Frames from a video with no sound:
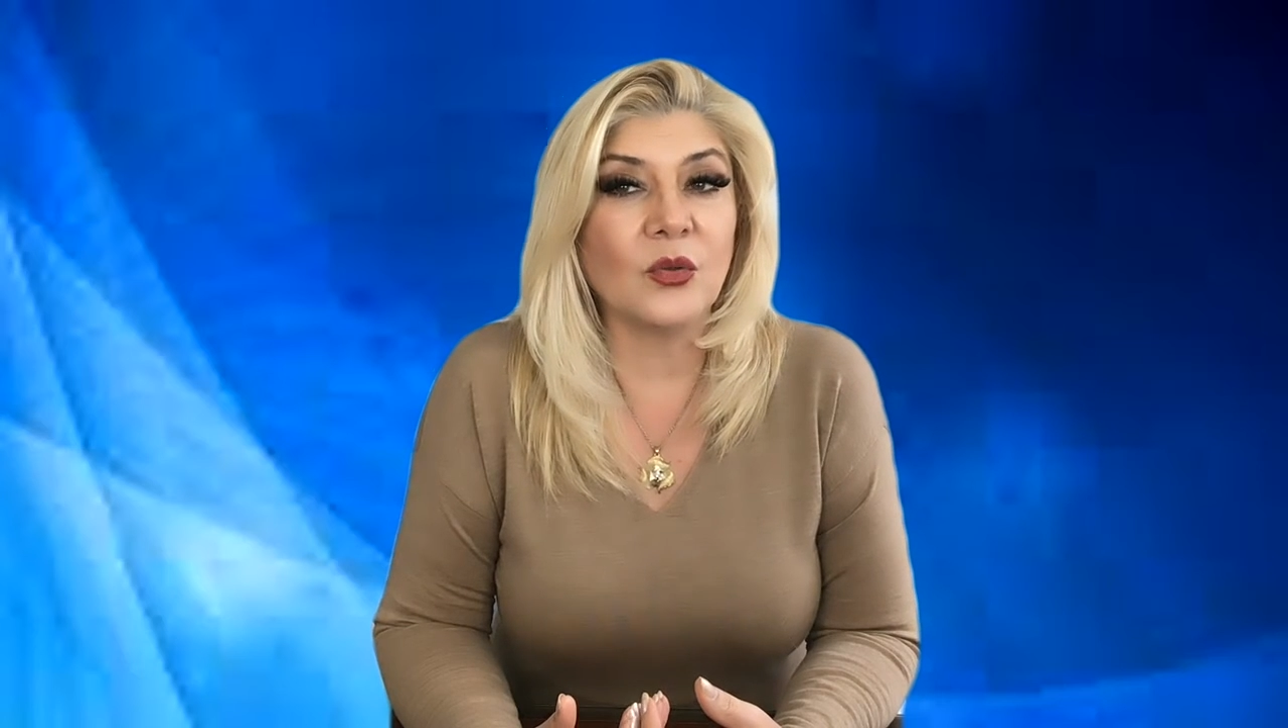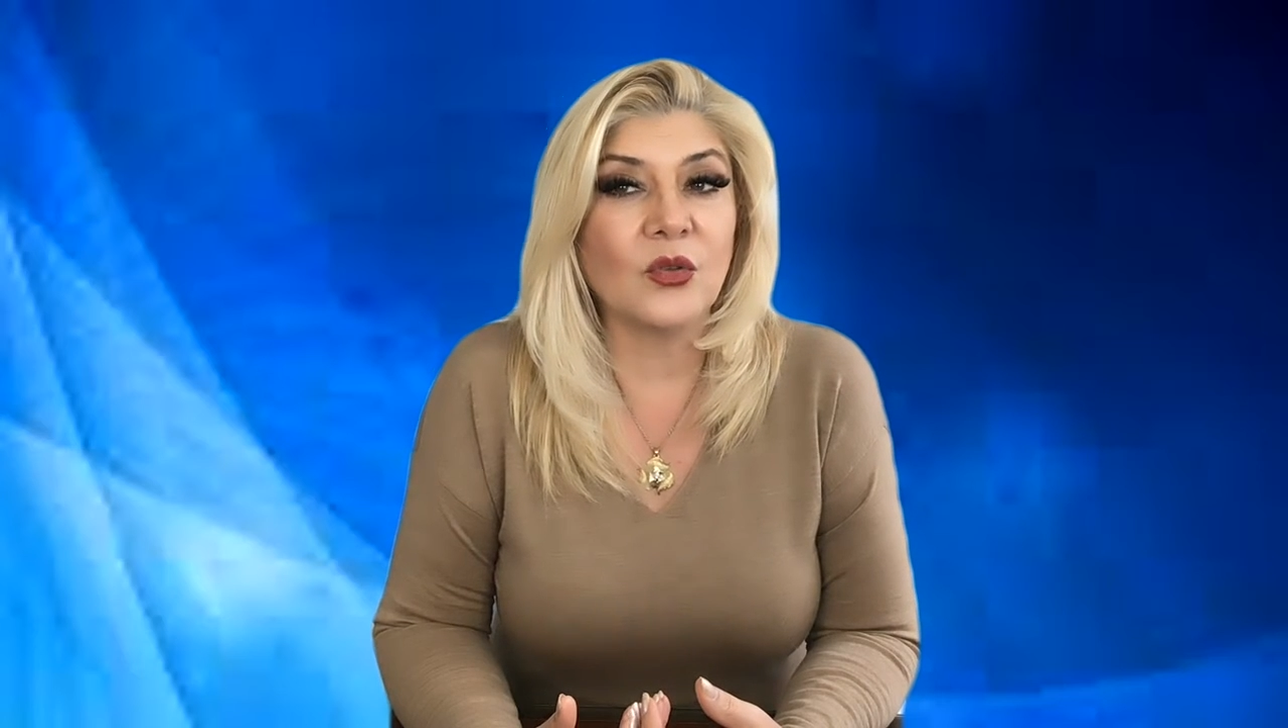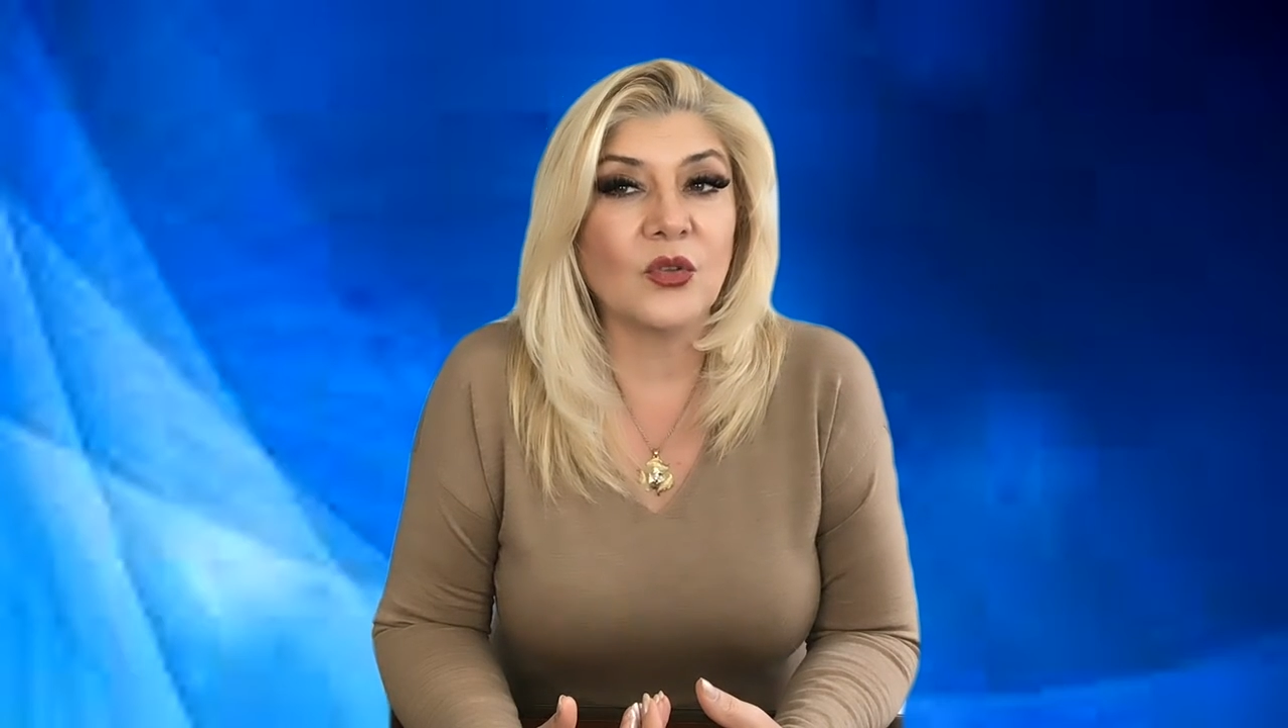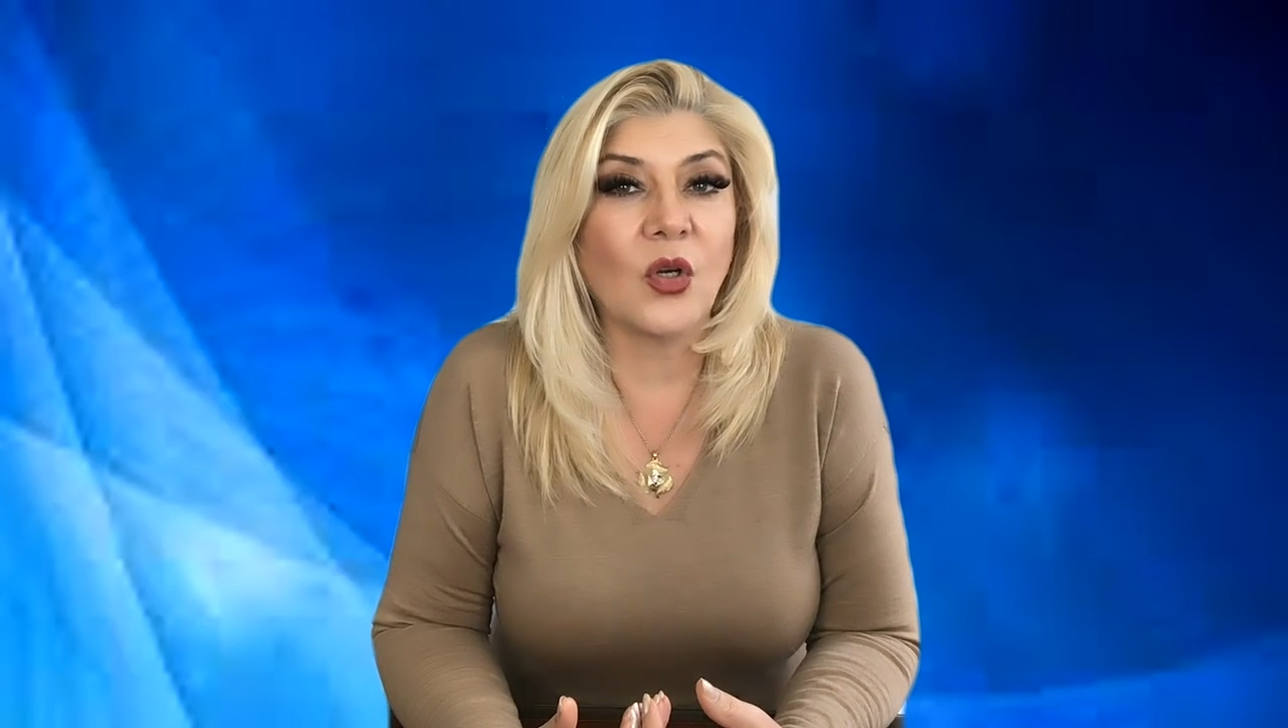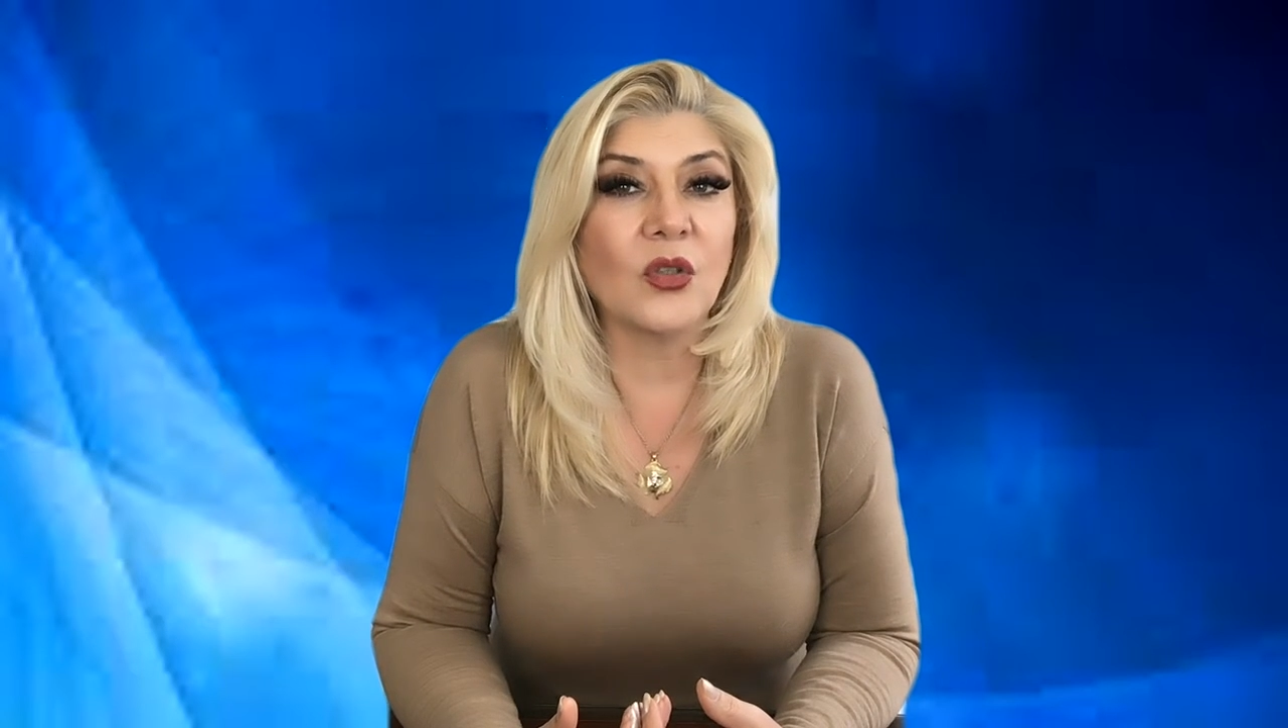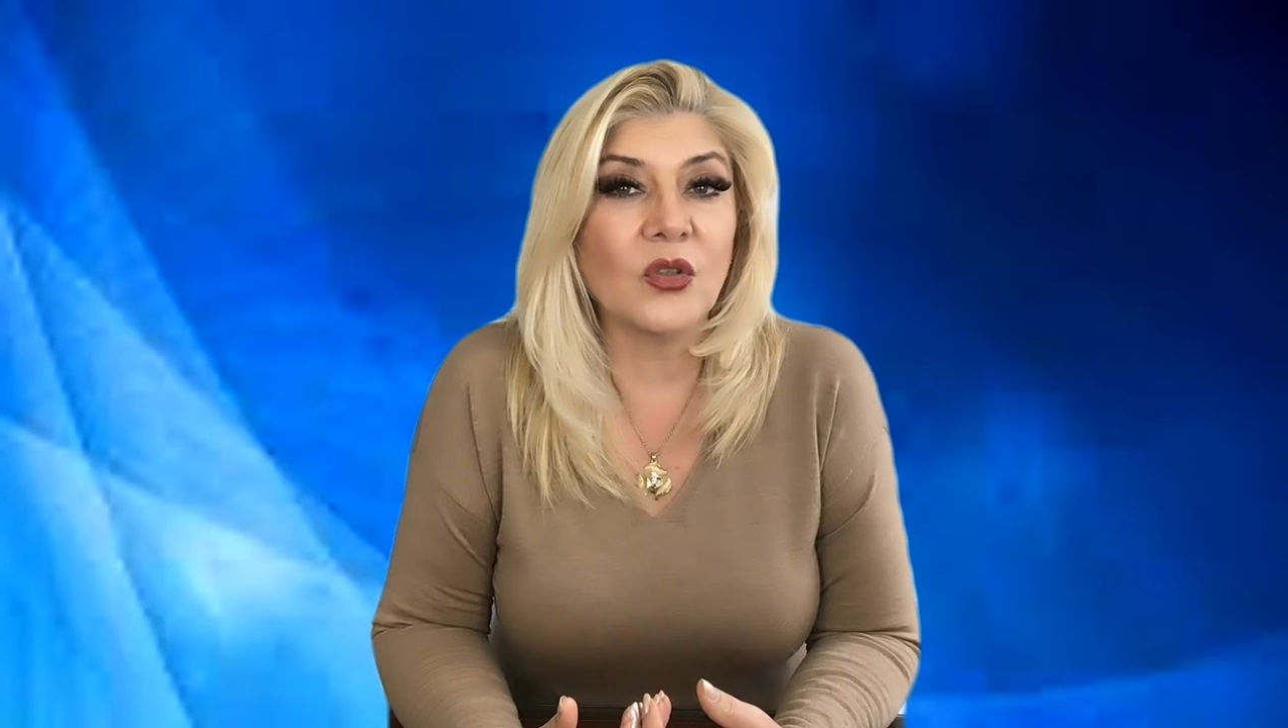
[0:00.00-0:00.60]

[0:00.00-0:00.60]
do is start